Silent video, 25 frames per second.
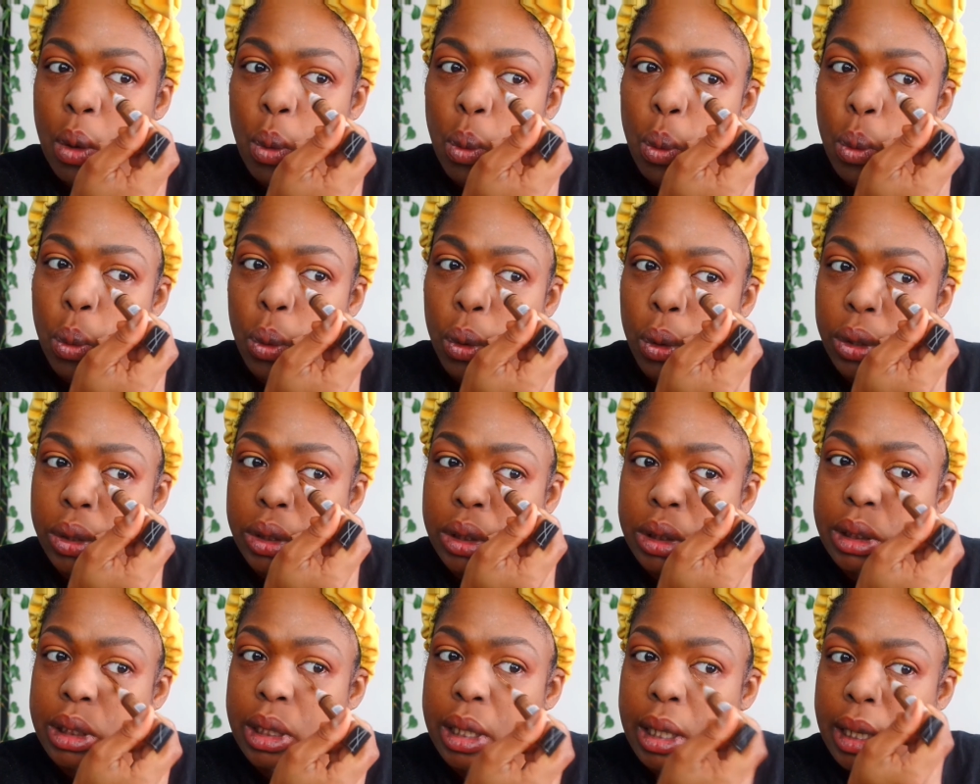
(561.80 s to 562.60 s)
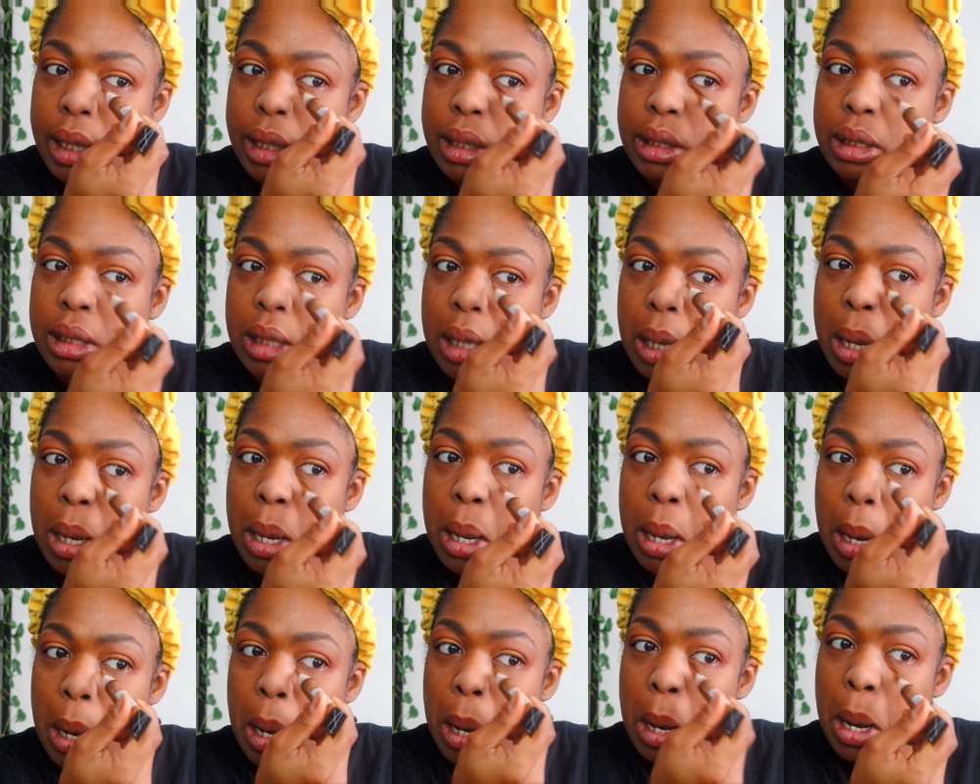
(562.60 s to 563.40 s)
orange tint.
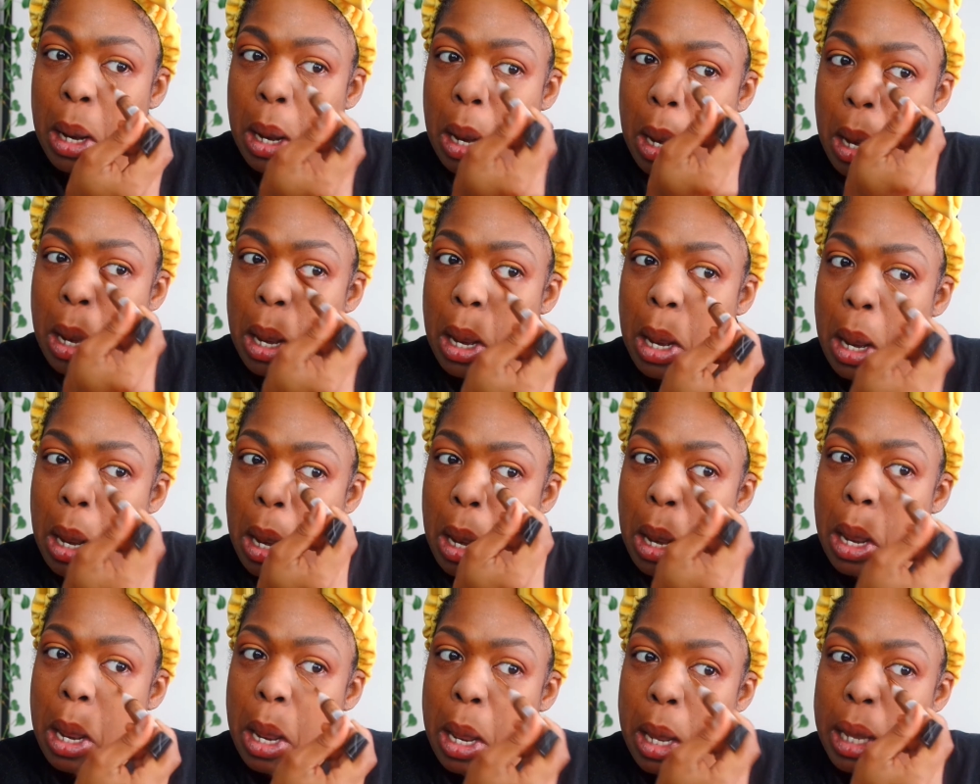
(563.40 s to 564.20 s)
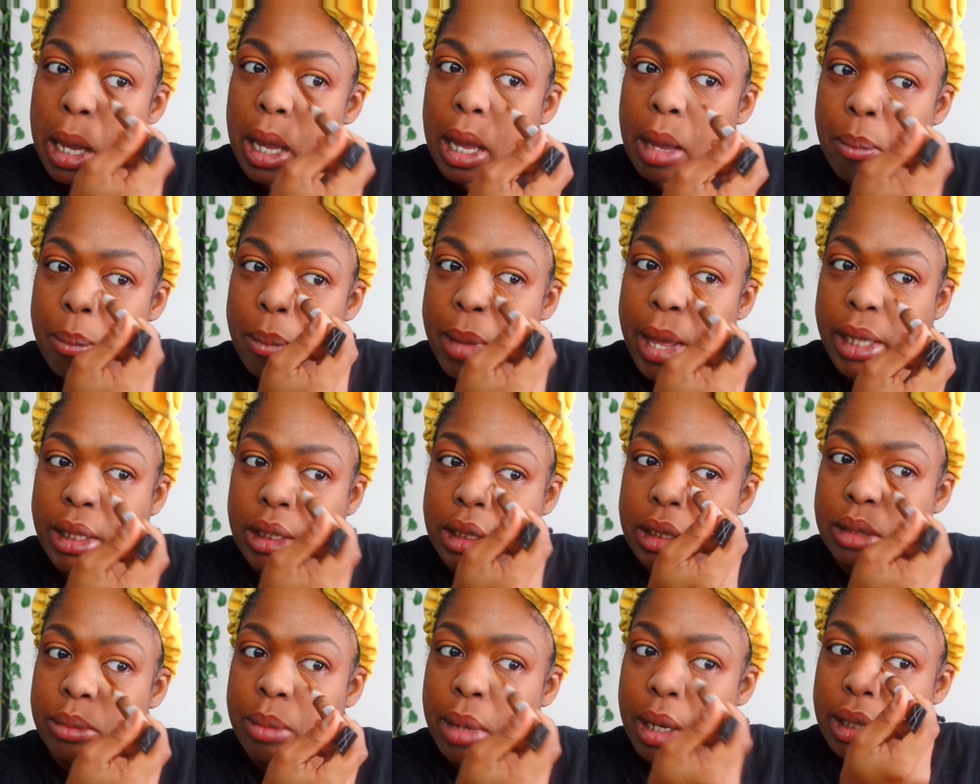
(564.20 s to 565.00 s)
It
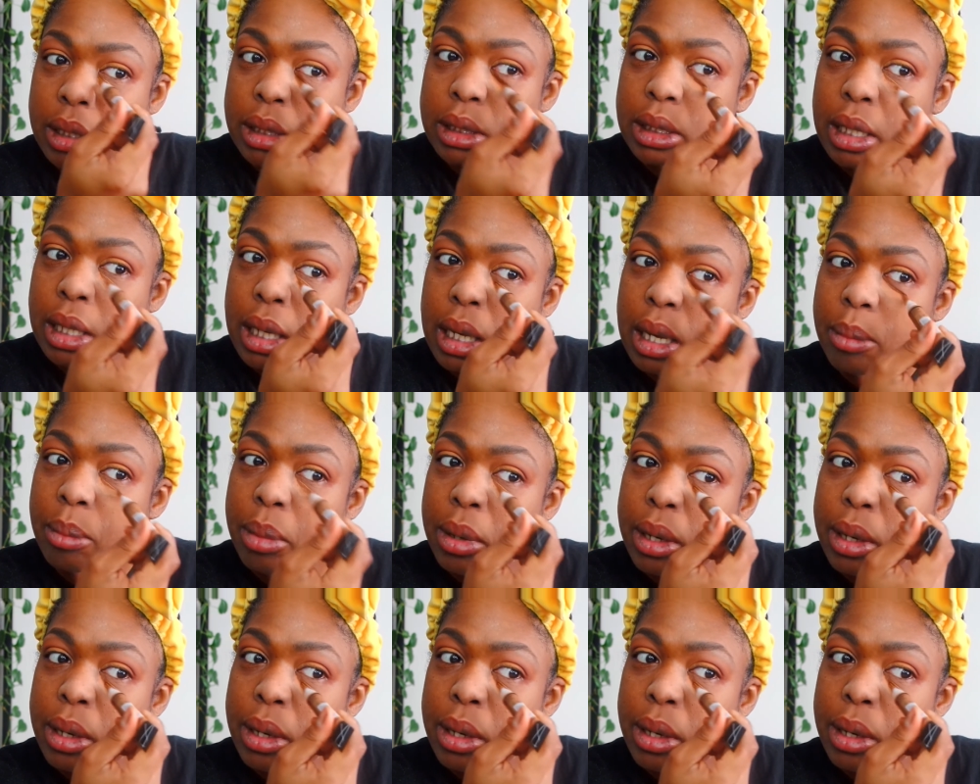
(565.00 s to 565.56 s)
matches my skin,